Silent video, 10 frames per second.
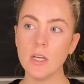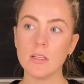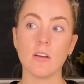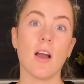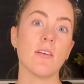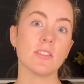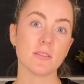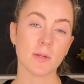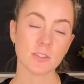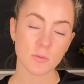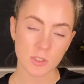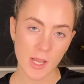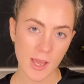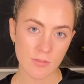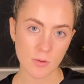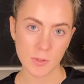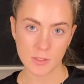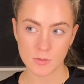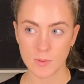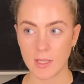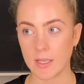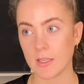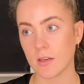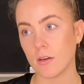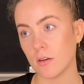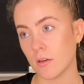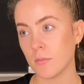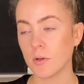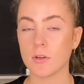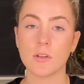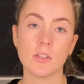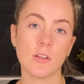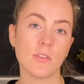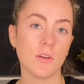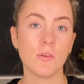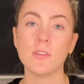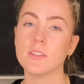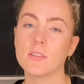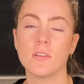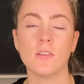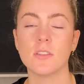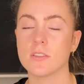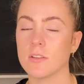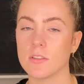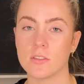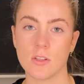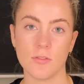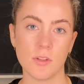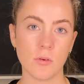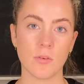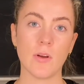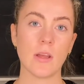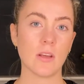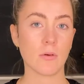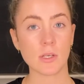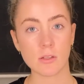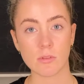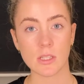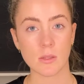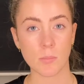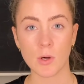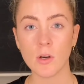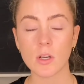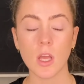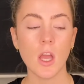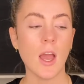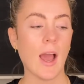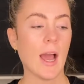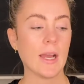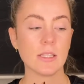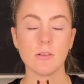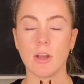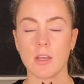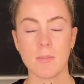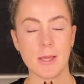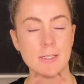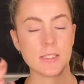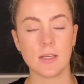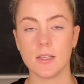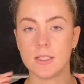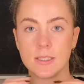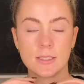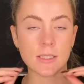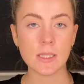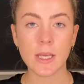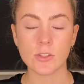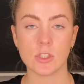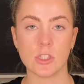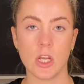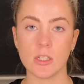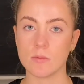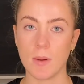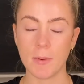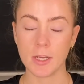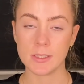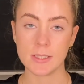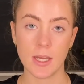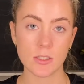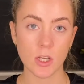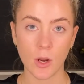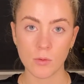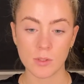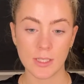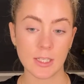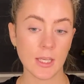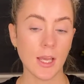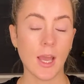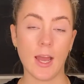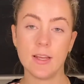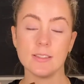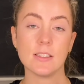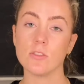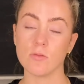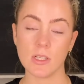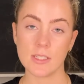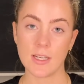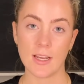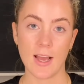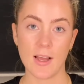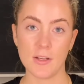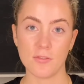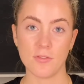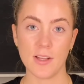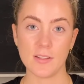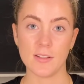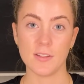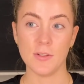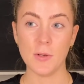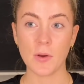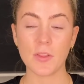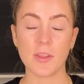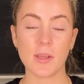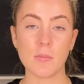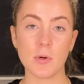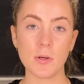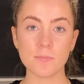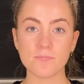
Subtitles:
not having to make so much effort because we're like, oh, I'm not good enough, and all this other stuff that you'll find out when you read the book. Highly recommend. It has literally changed my mindset totally, and since reading it, I have felt nothing but